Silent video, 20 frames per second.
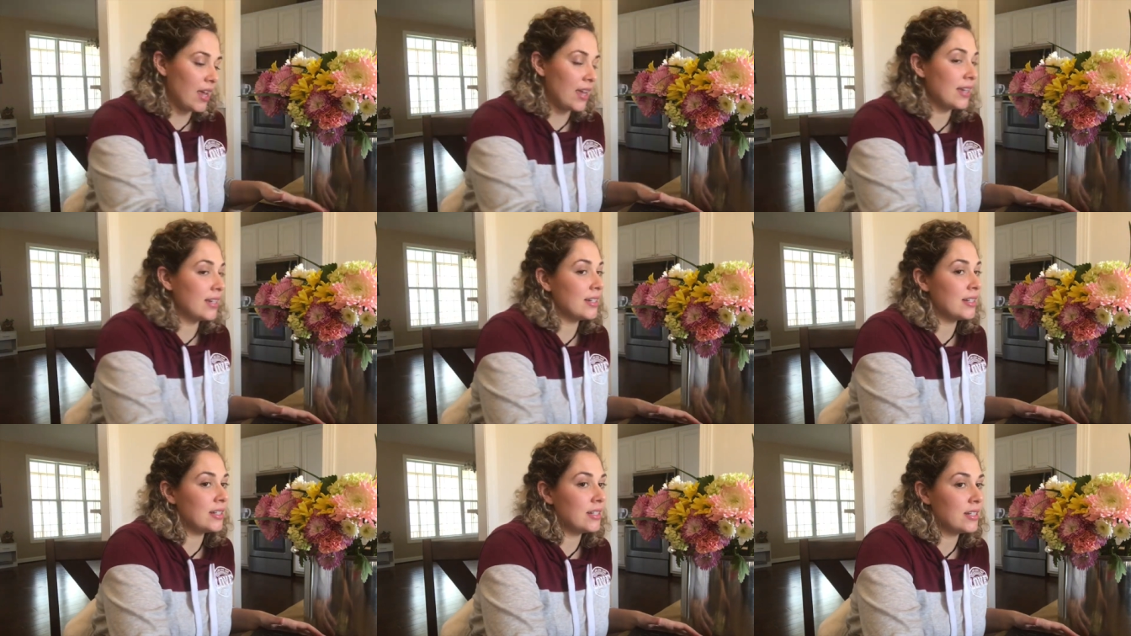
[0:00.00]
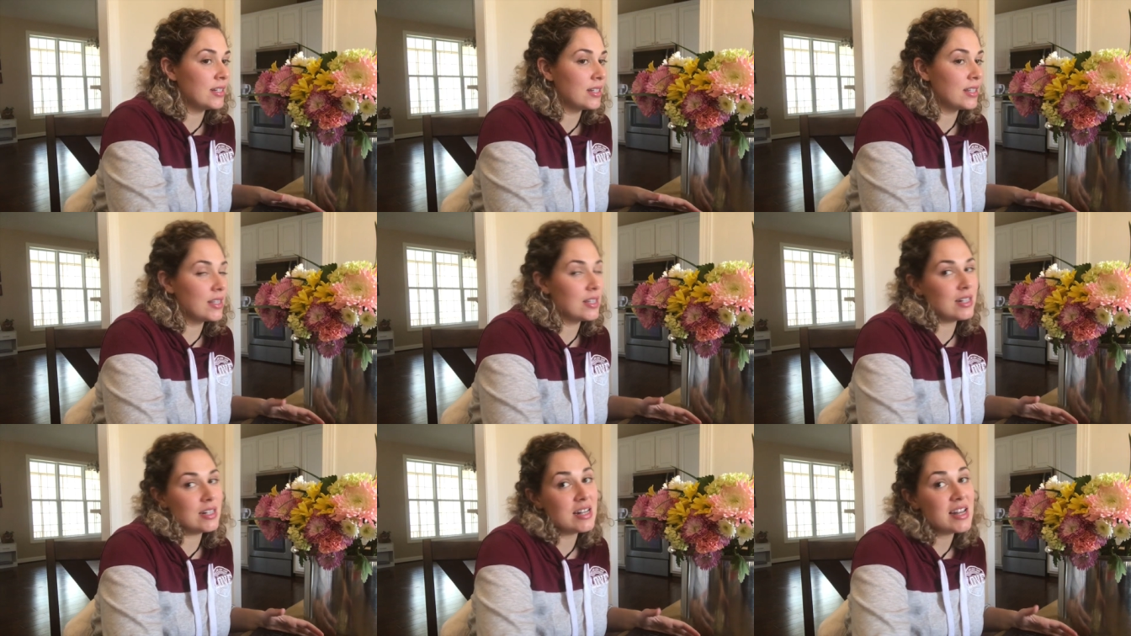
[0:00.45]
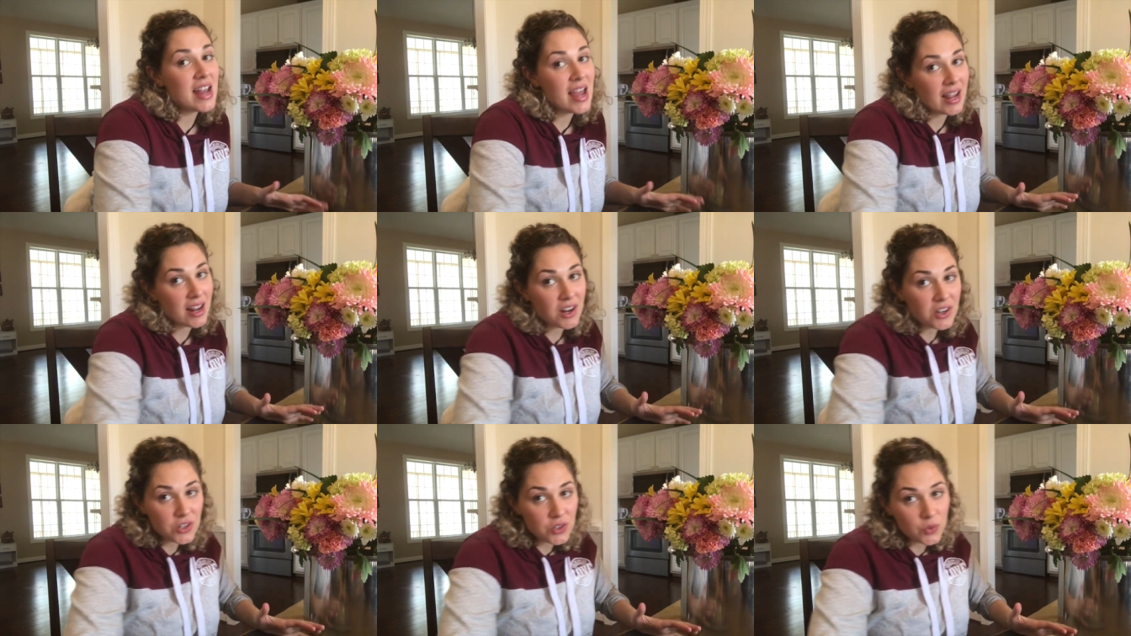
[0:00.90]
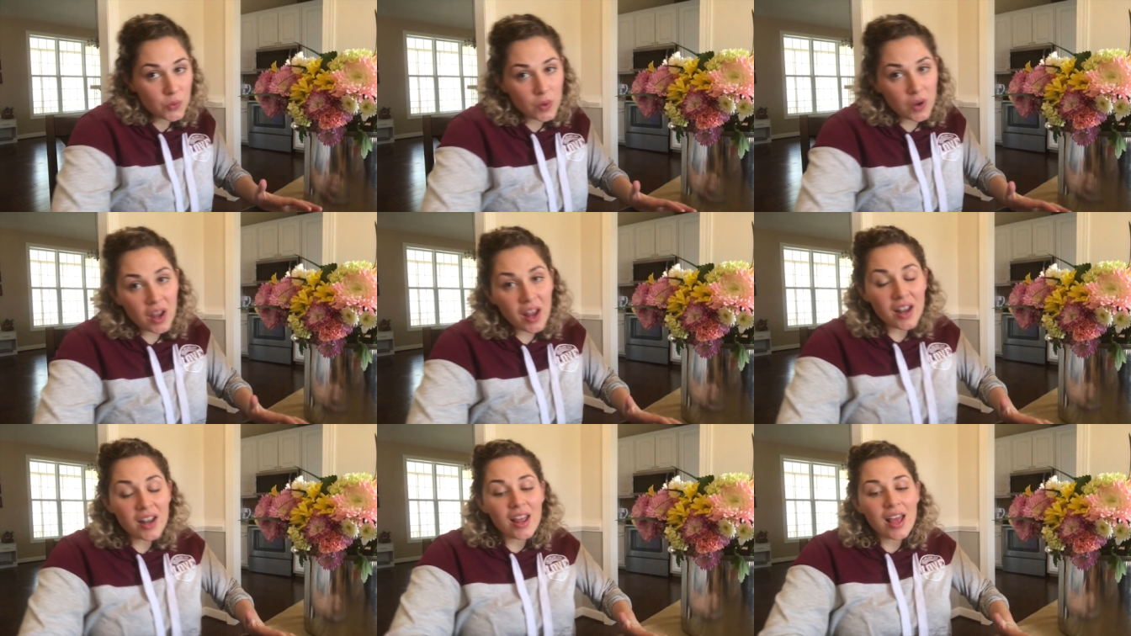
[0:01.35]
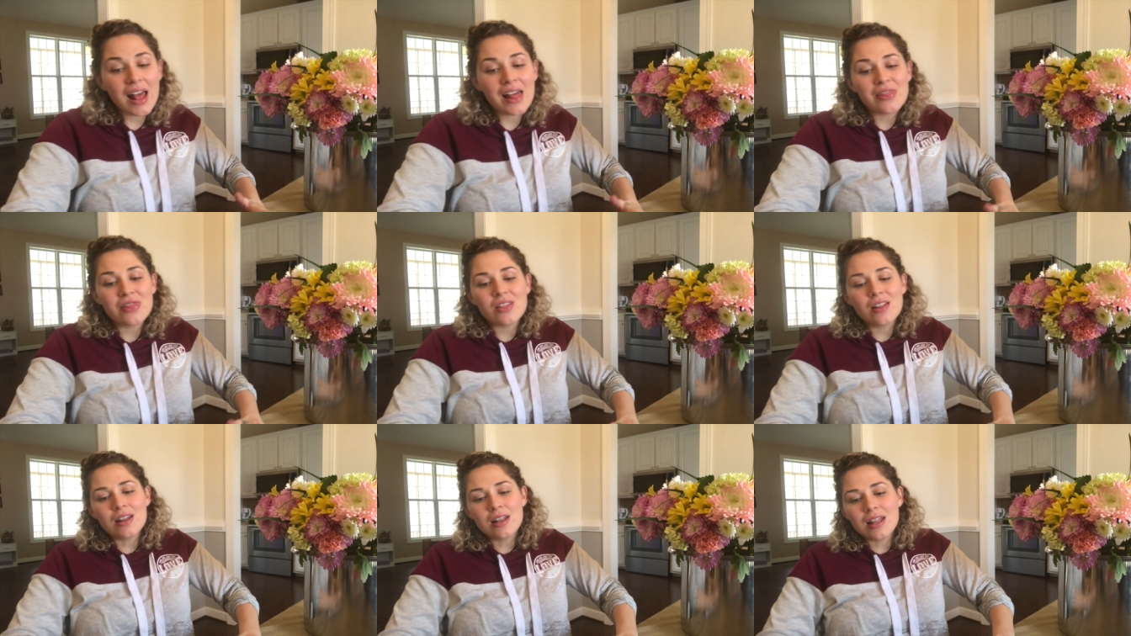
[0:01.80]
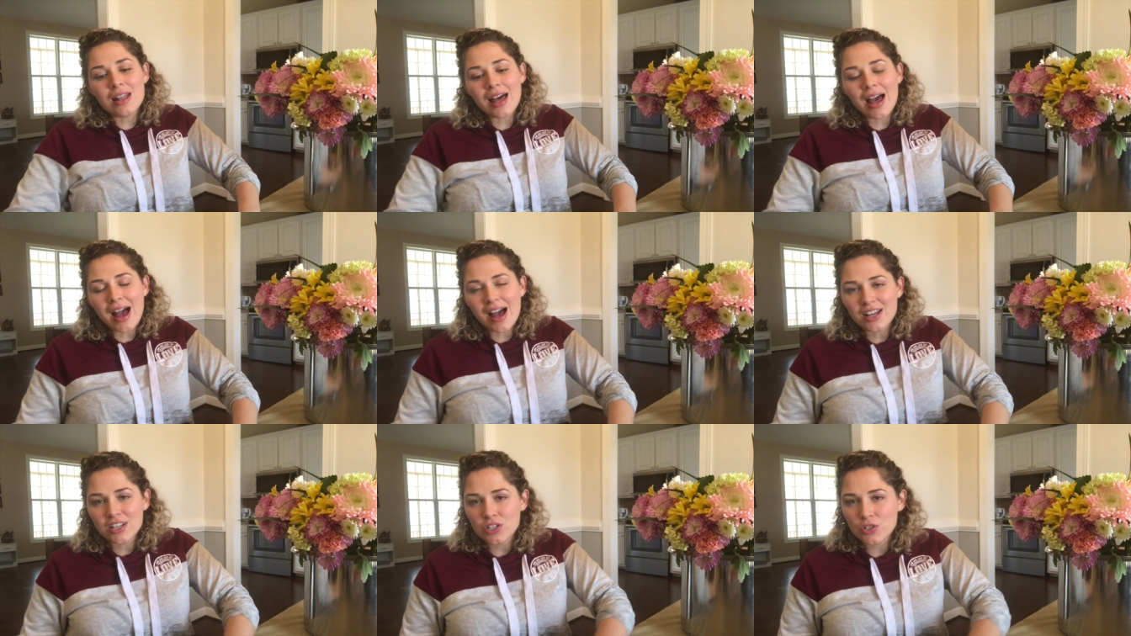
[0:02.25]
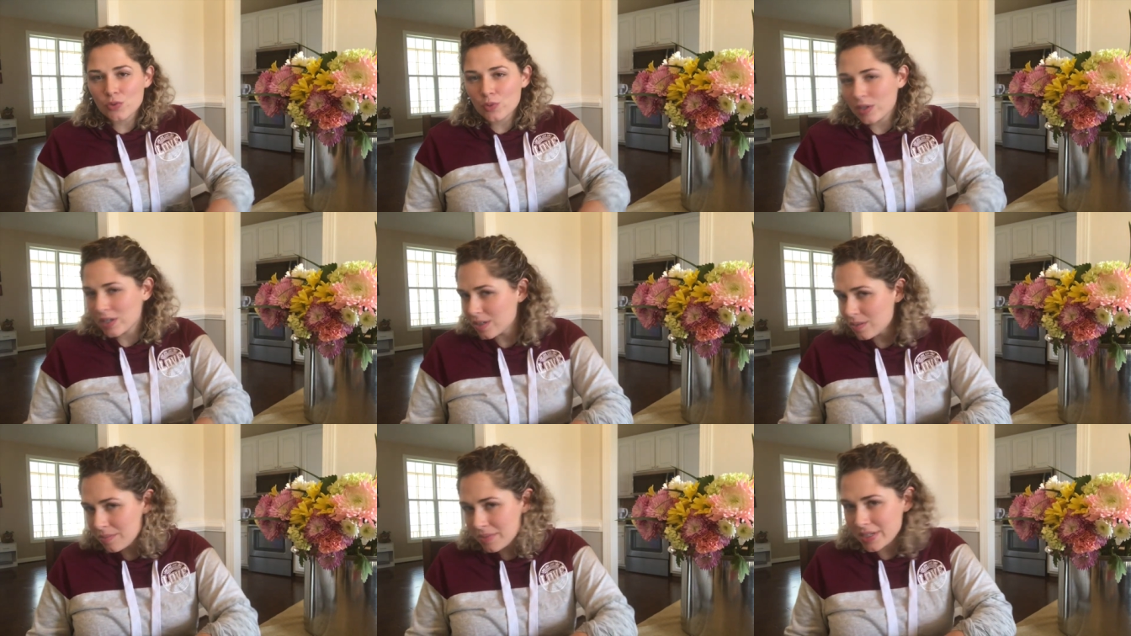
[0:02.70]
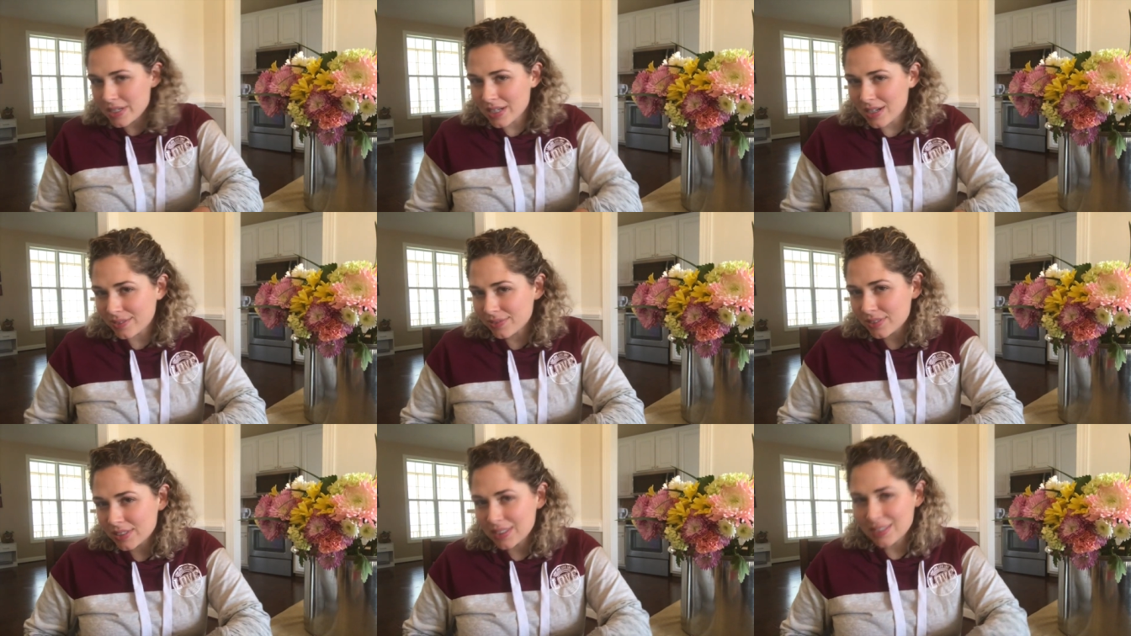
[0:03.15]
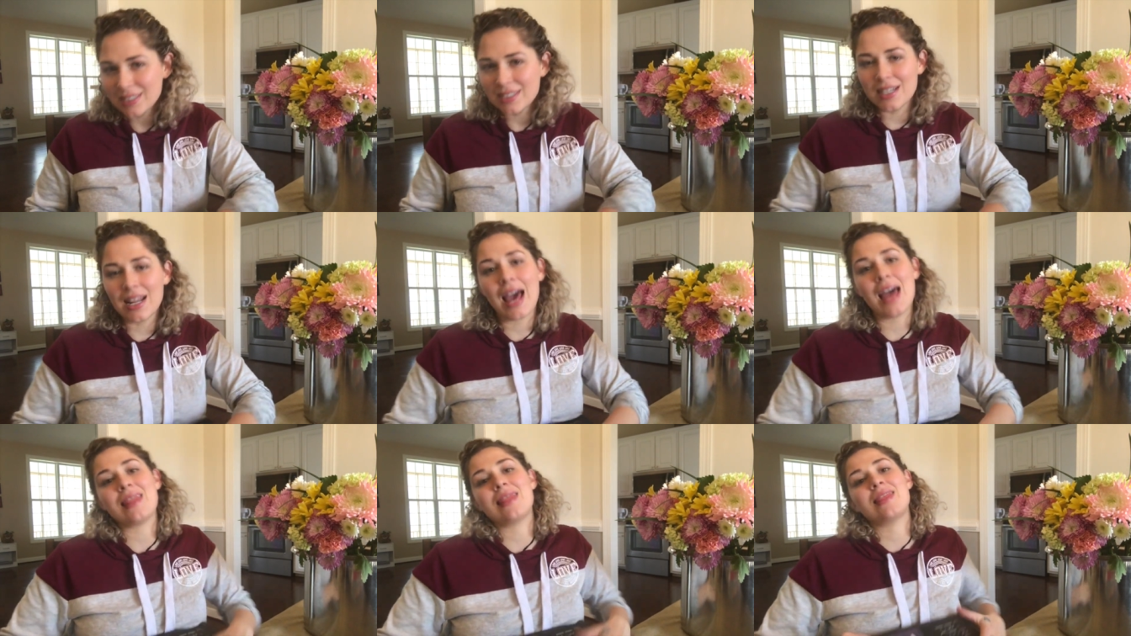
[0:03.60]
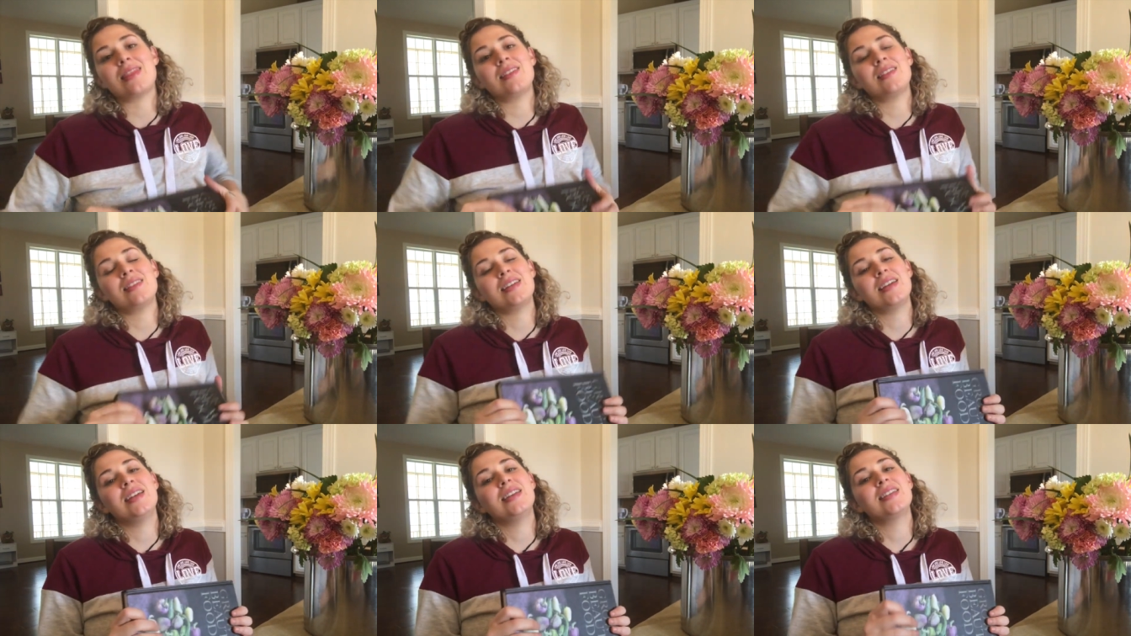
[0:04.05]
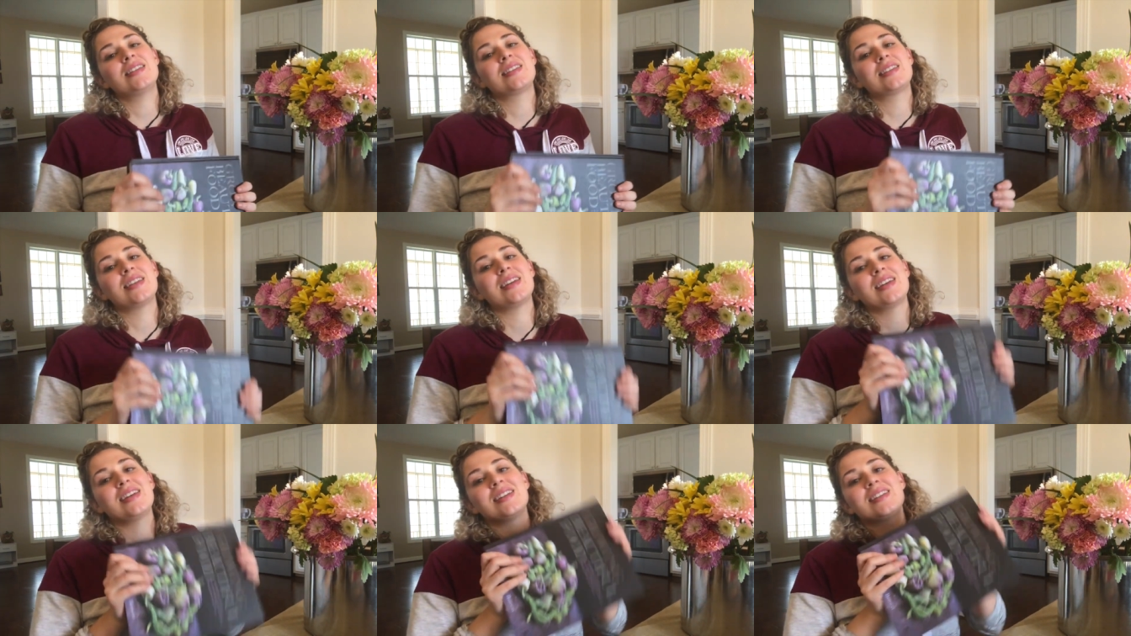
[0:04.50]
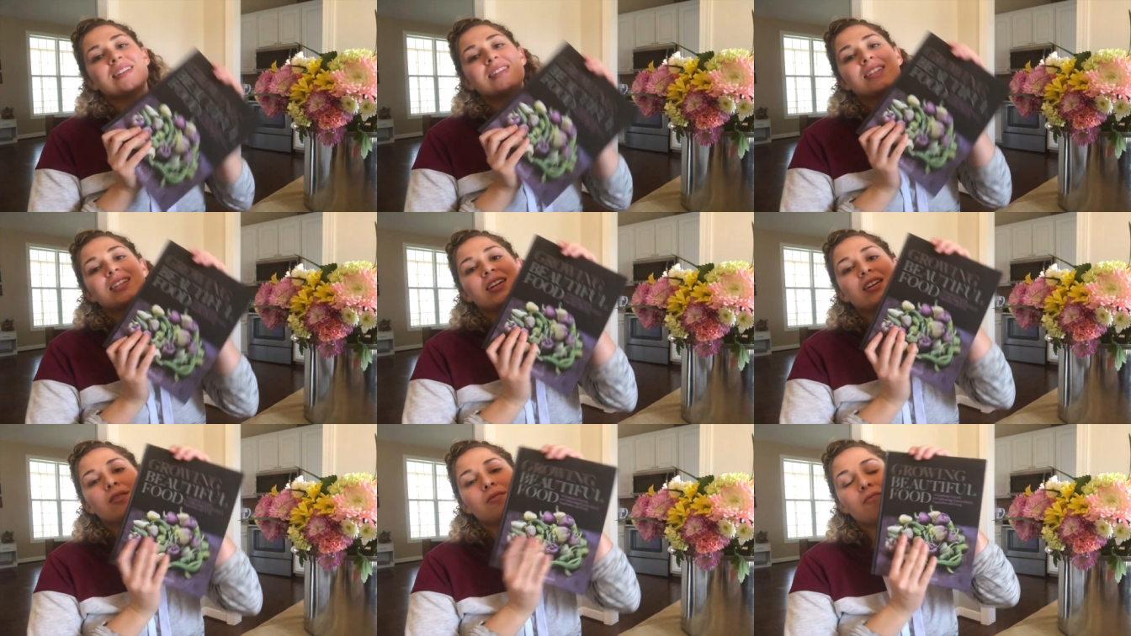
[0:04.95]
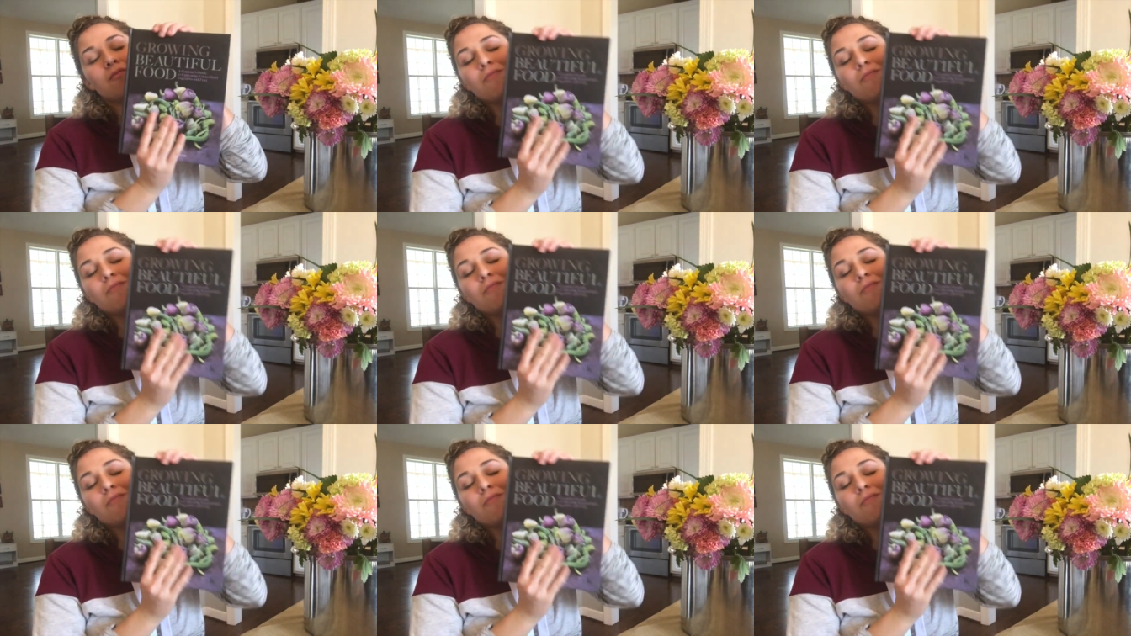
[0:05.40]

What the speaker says: And the next one, and the last one, but definitely not the least, it's